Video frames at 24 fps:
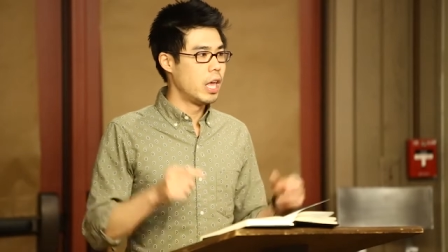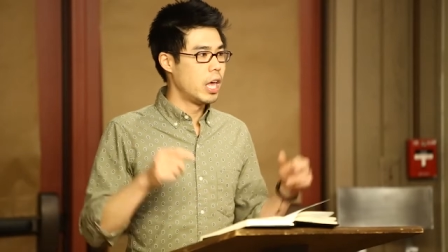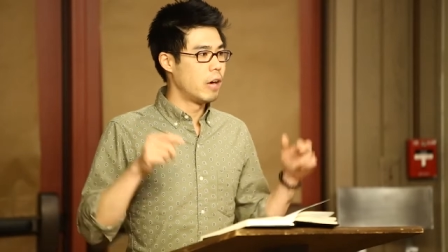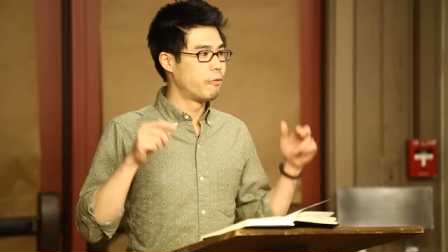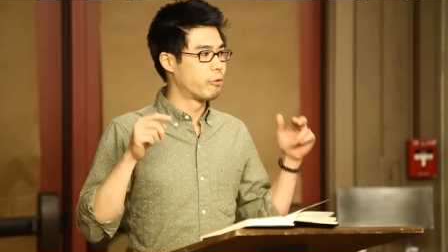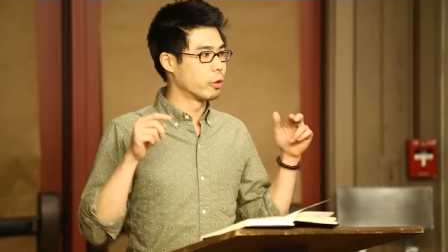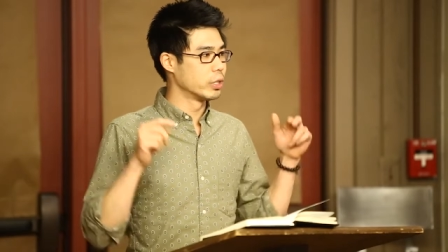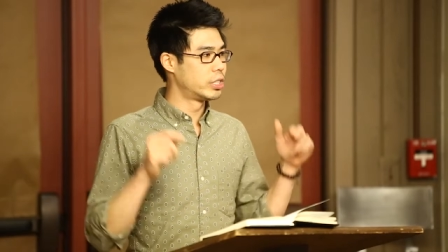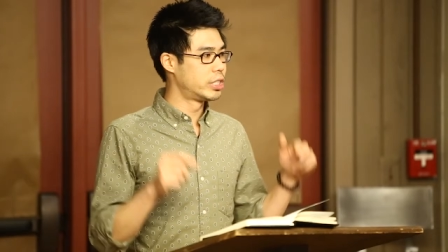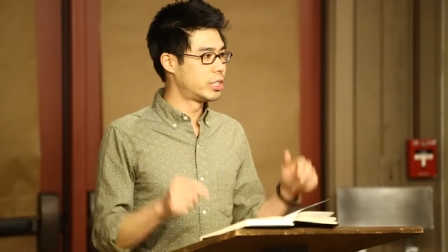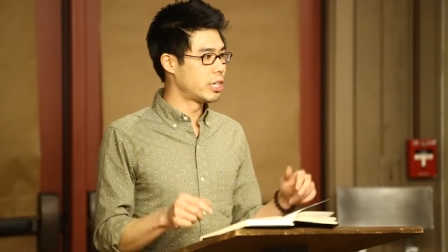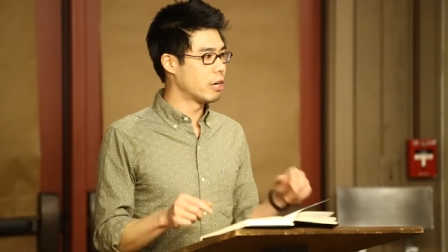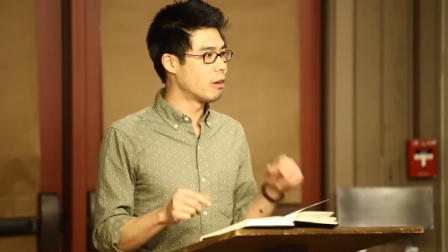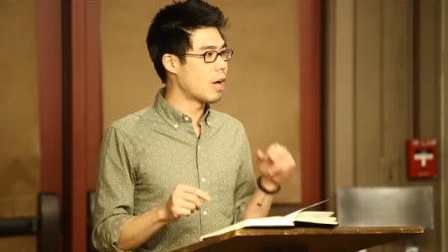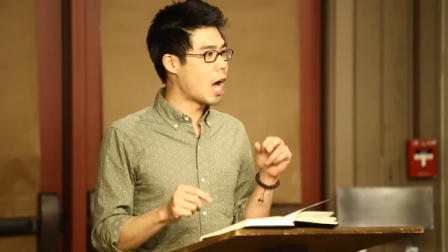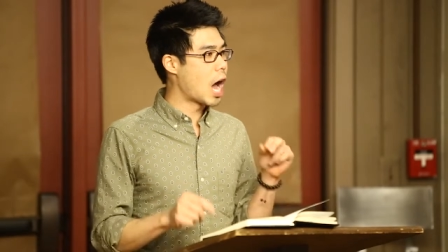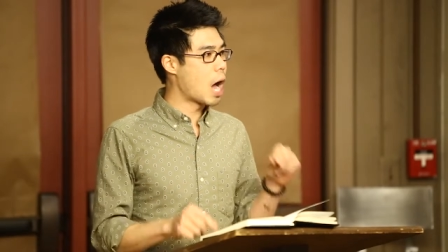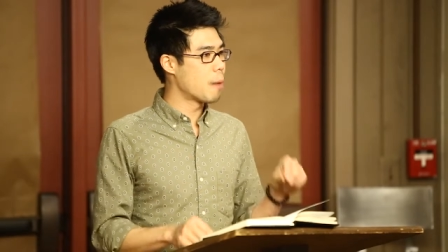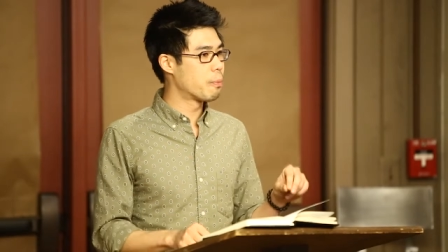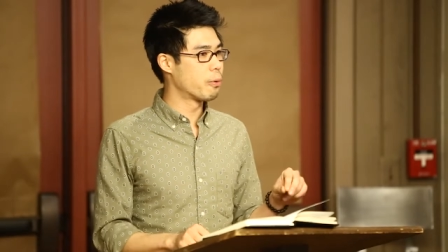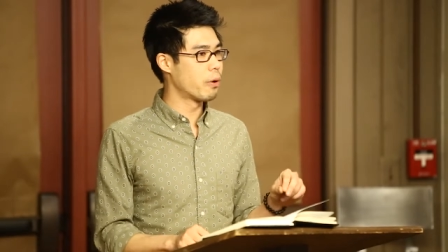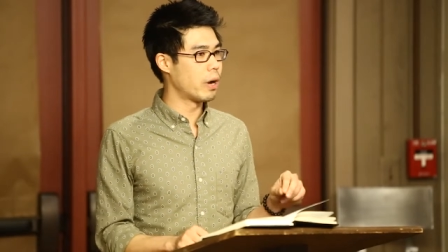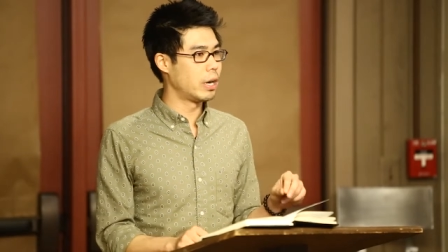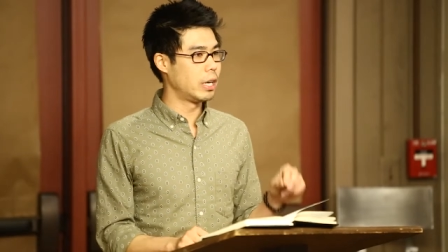if we're still
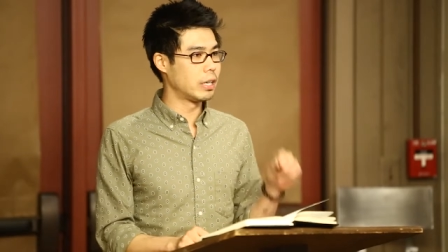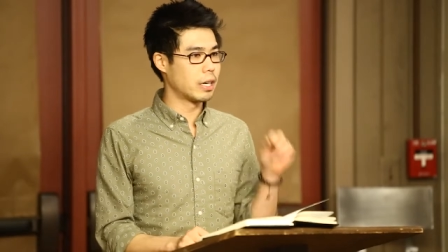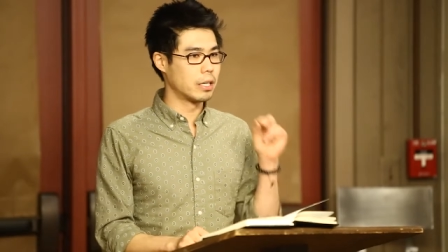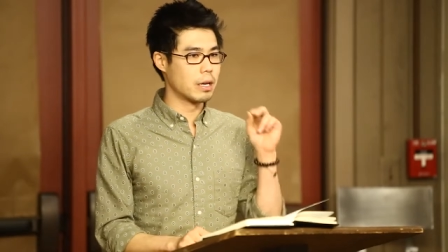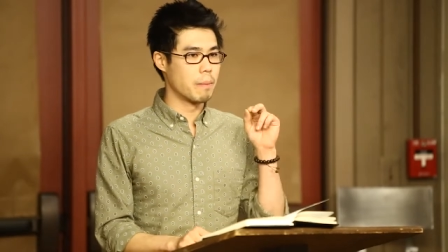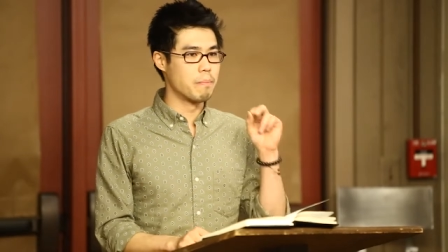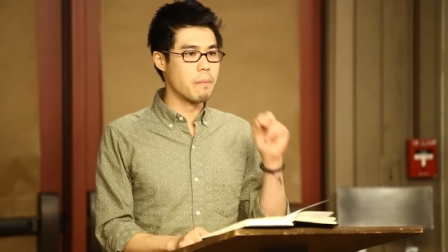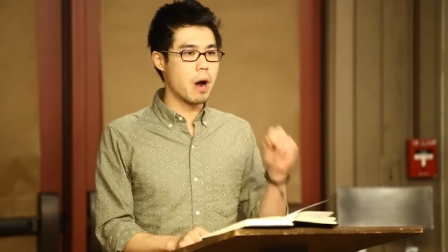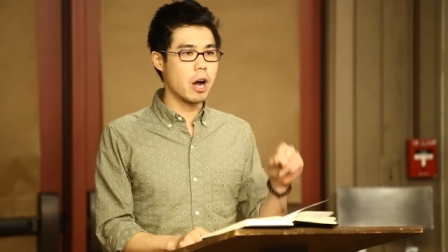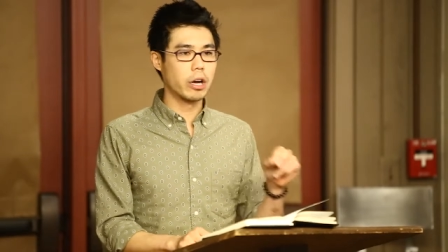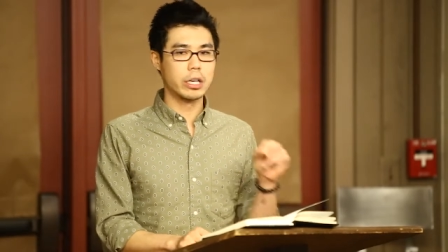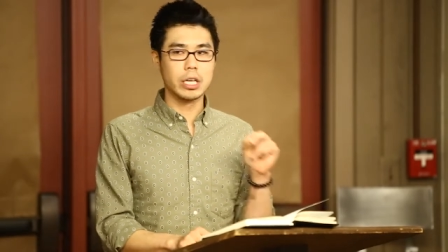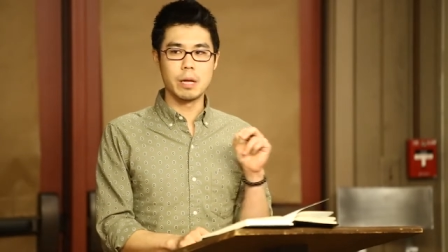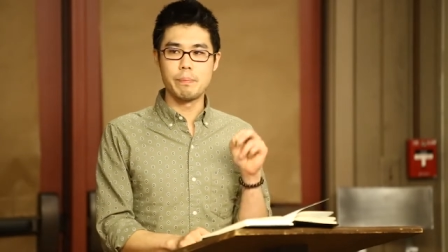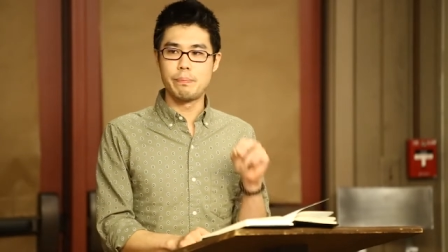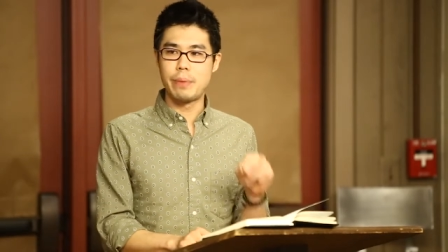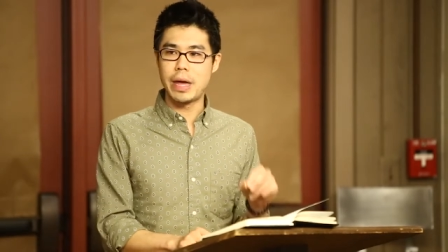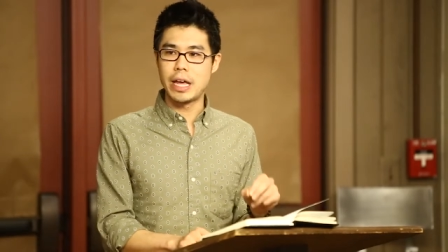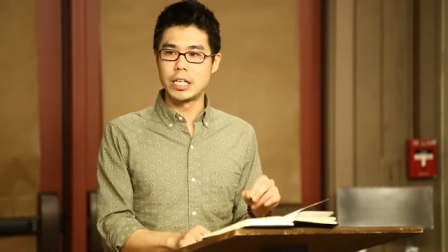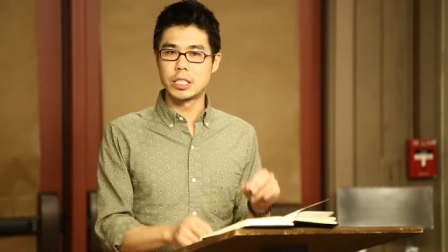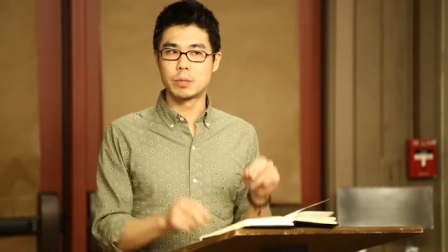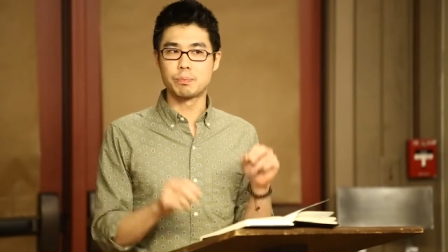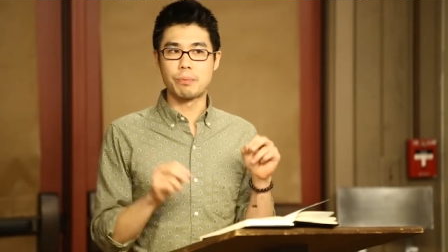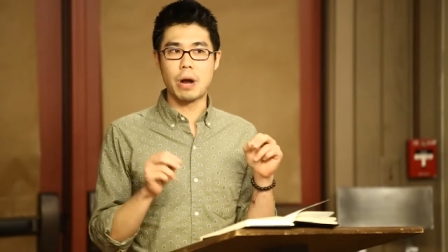operating on a
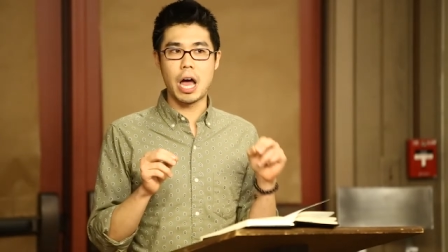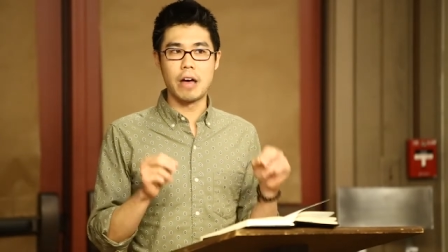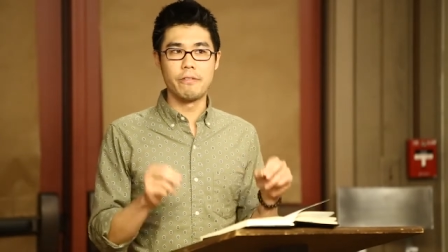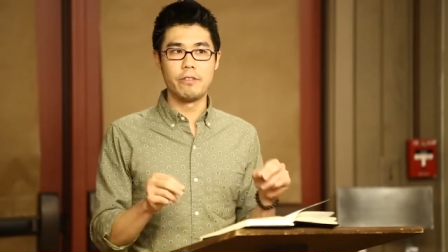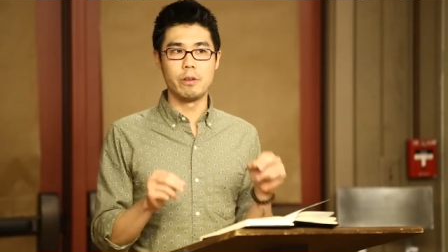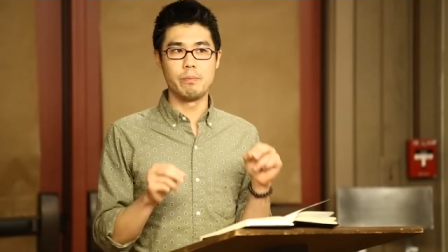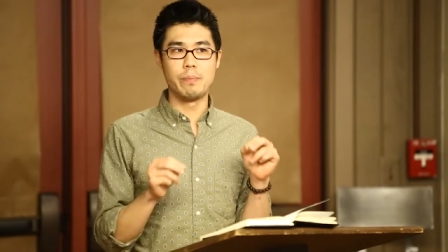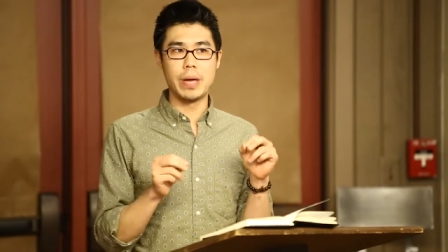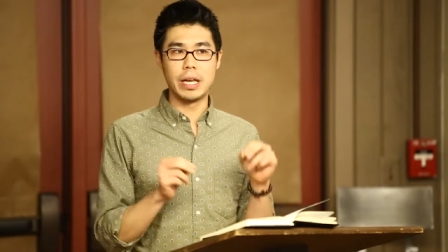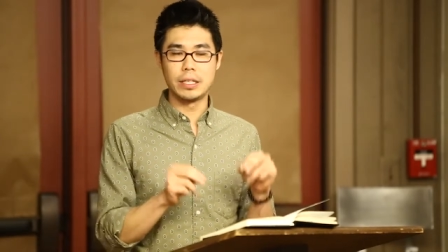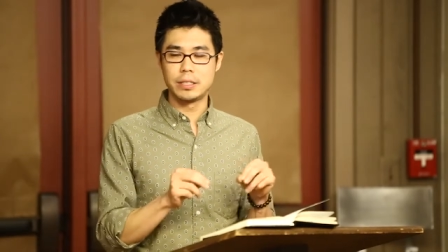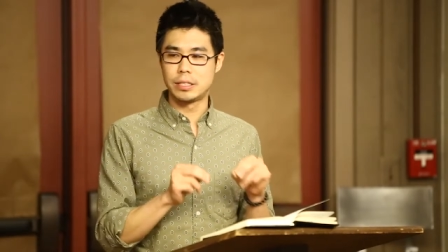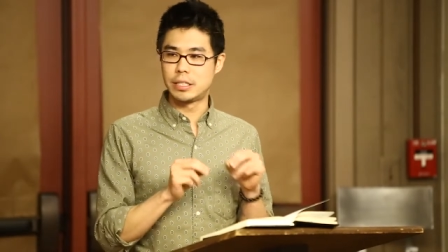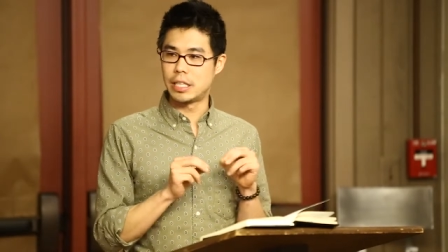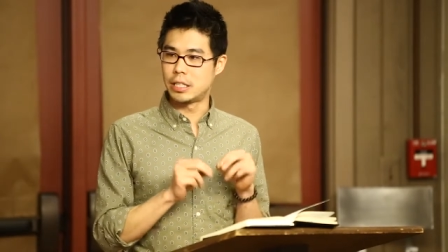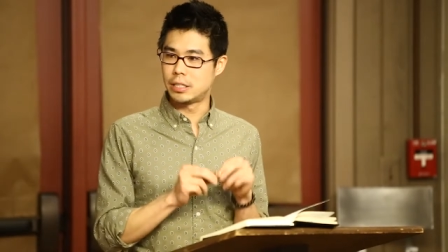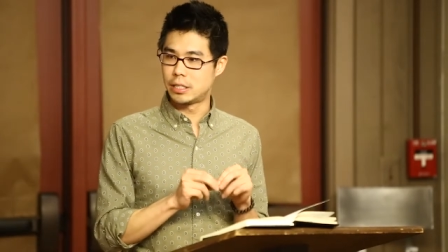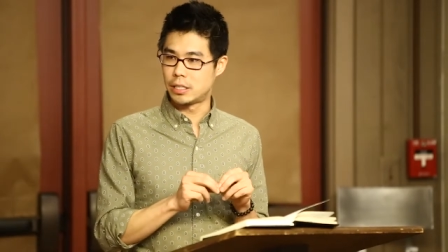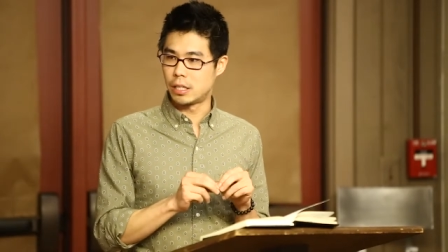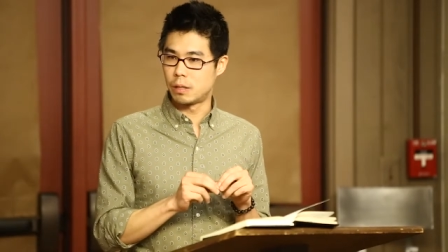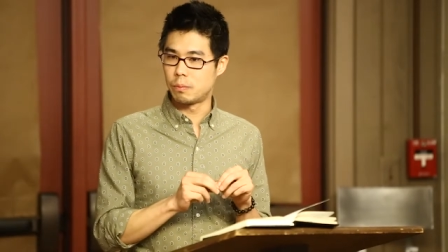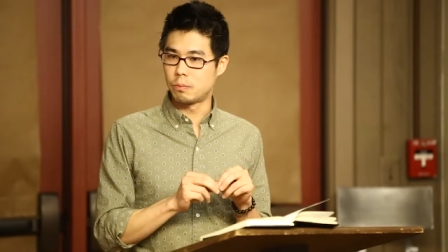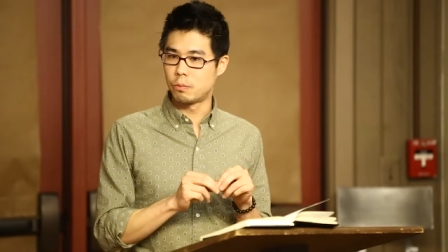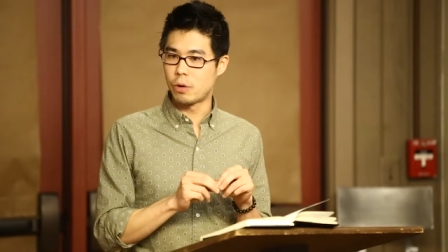market-based, profit-based
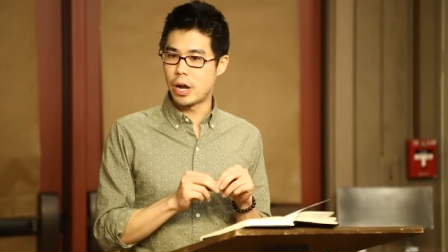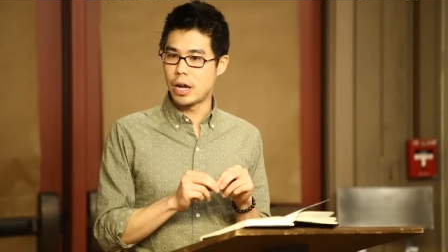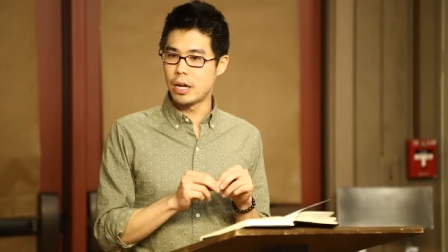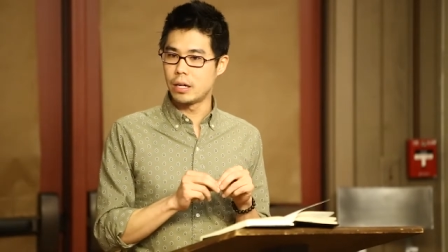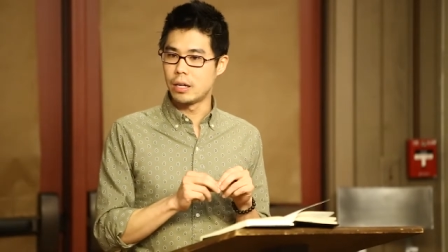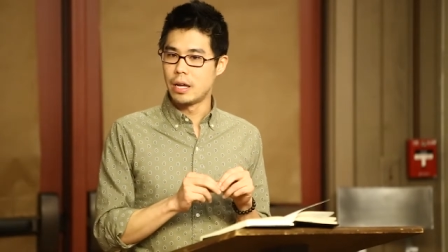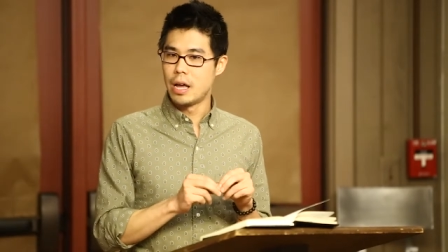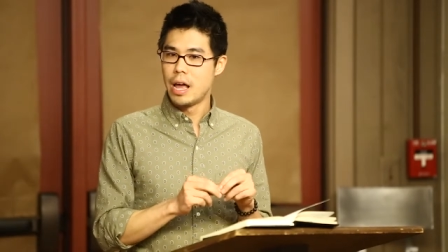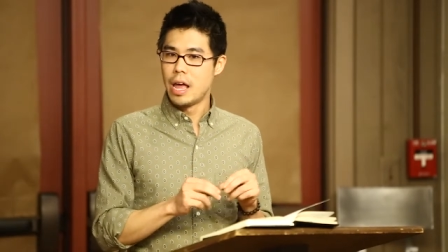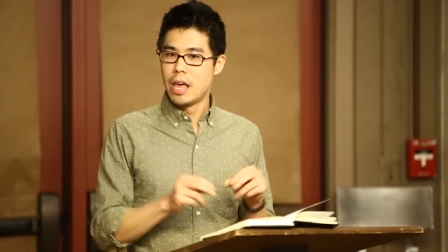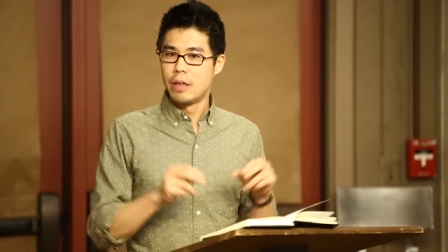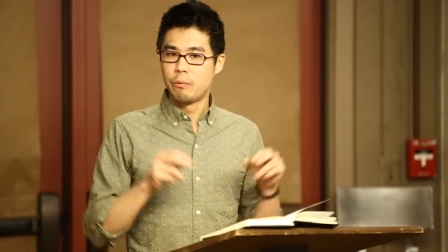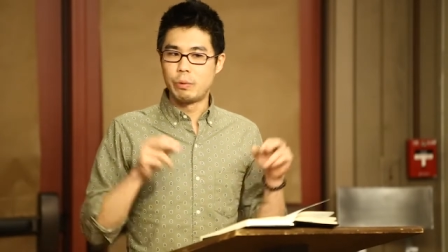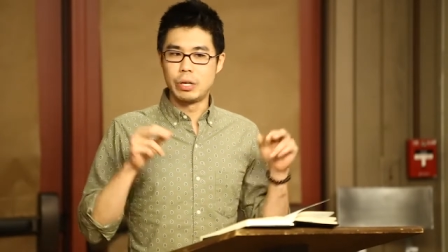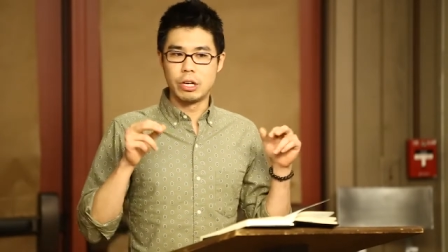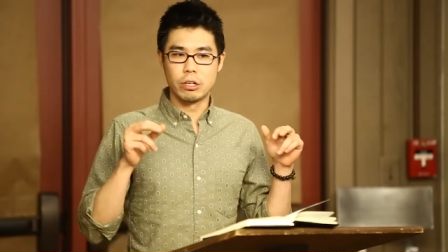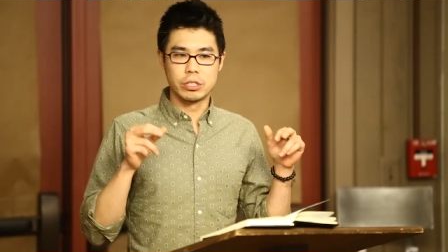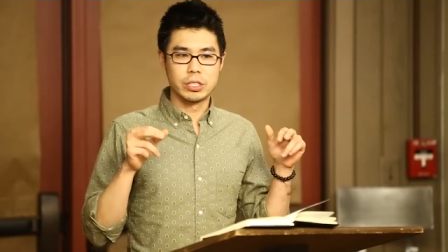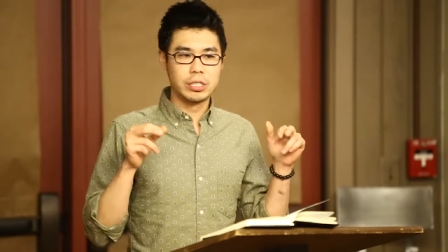system, right, we are